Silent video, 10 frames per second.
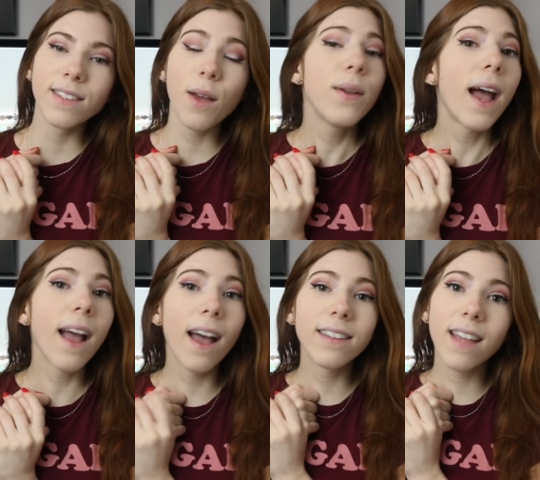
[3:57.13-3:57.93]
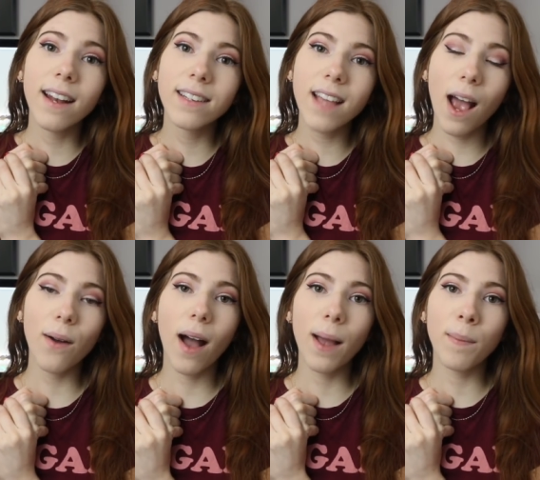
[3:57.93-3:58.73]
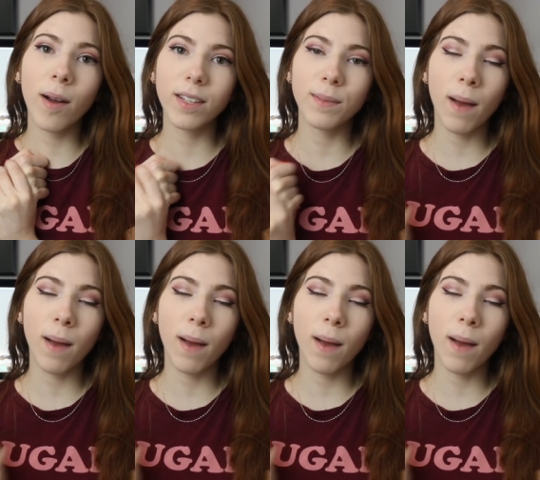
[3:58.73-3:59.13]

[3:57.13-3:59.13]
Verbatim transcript: So yeah guys, that is how I bonded